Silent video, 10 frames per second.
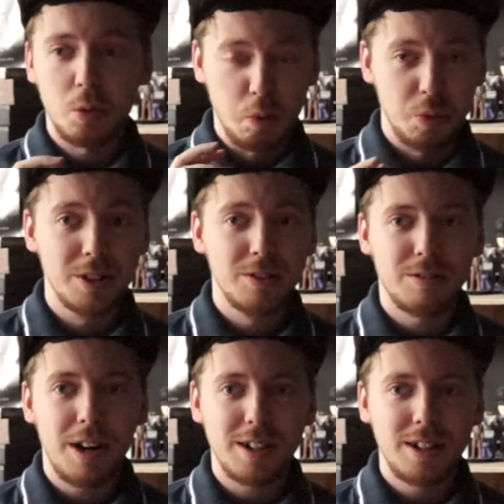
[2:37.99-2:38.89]
real
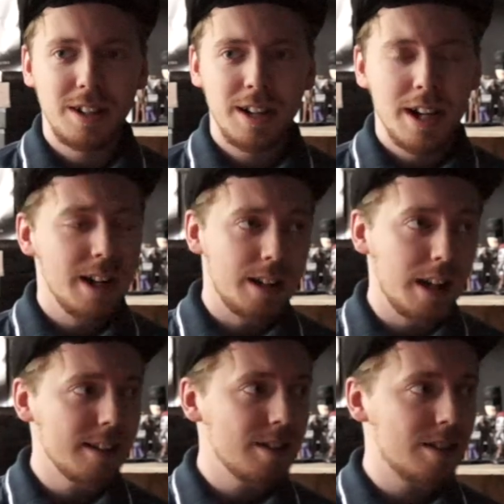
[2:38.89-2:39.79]
drunk,
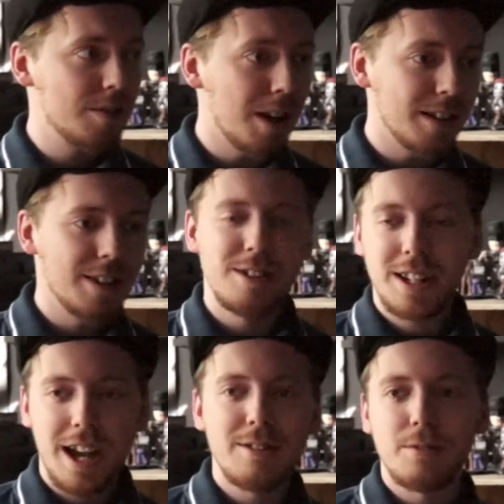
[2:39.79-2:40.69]
not as drunk that you
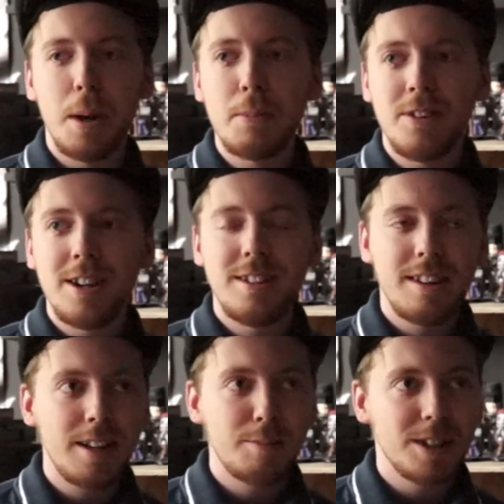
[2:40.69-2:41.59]
can't remember
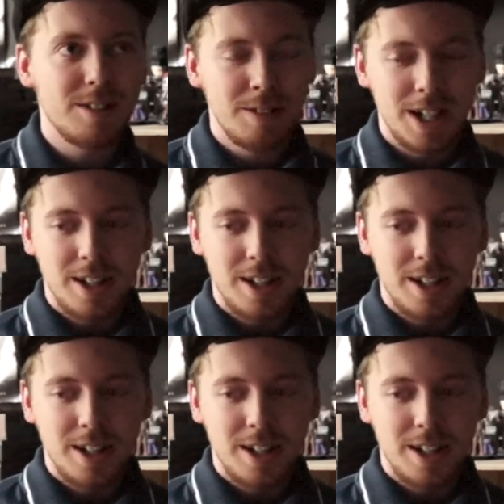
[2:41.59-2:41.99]
anything, but